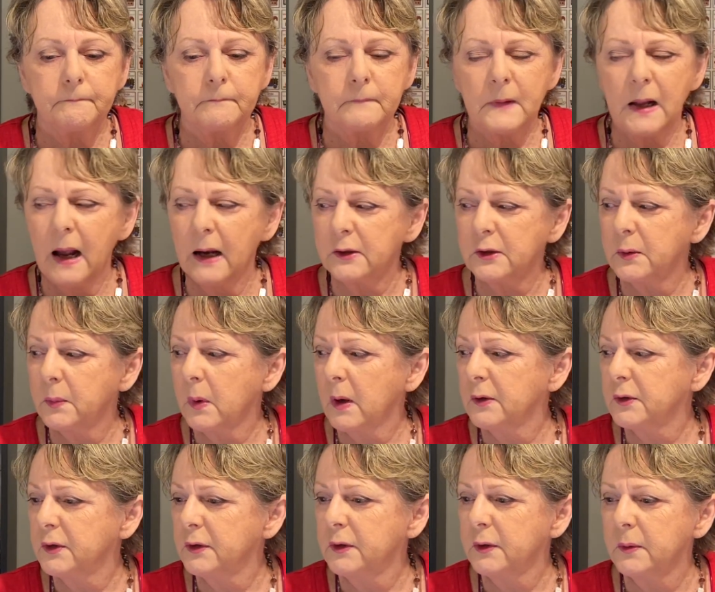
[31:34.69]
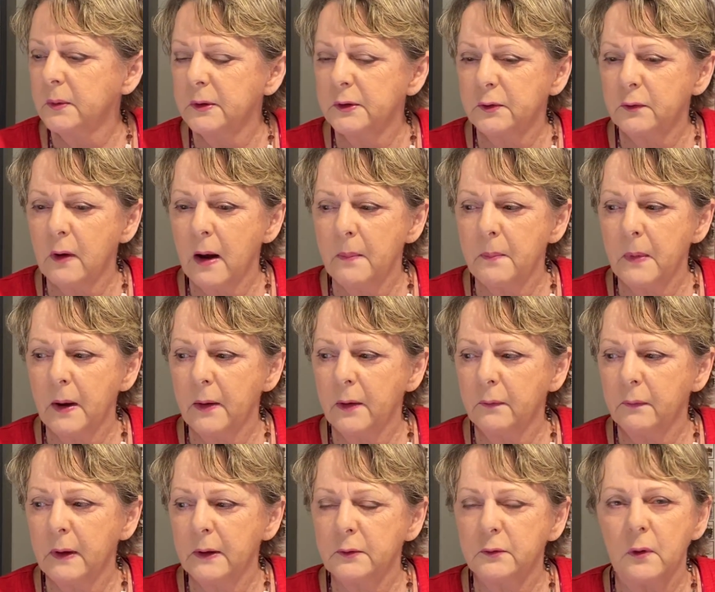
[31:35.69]
Actually, what I should do is grab my
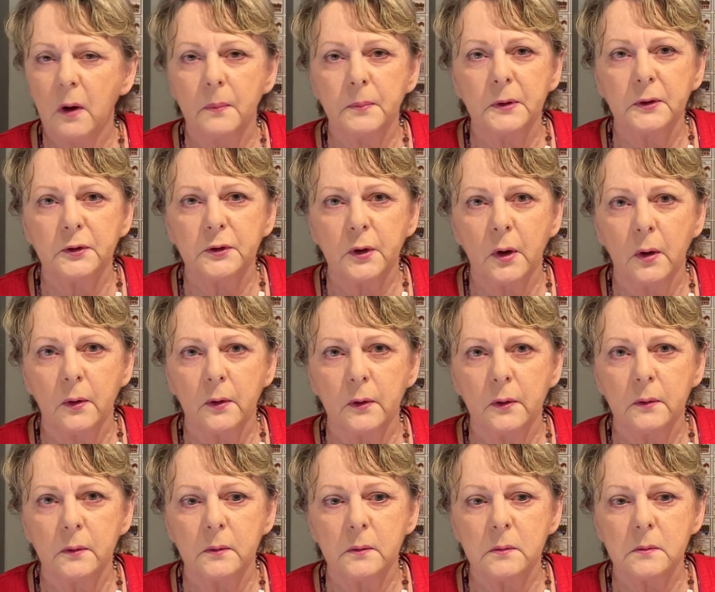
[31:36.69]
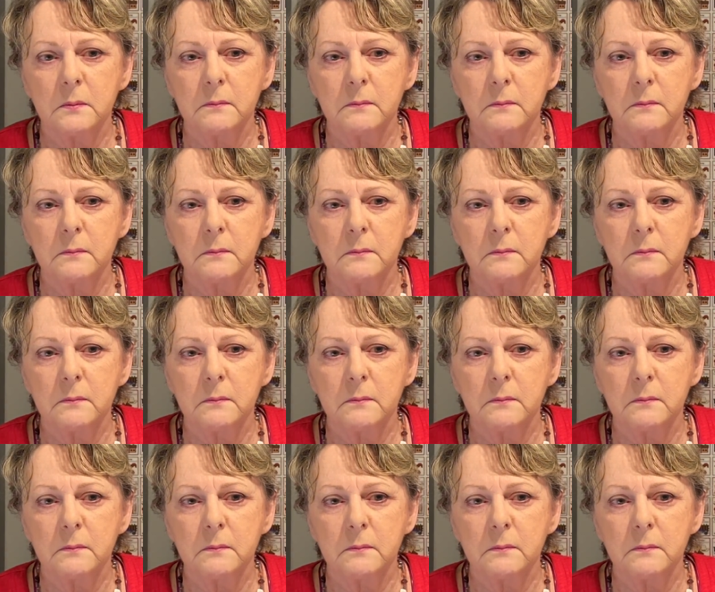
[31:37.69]
thread drop to show you.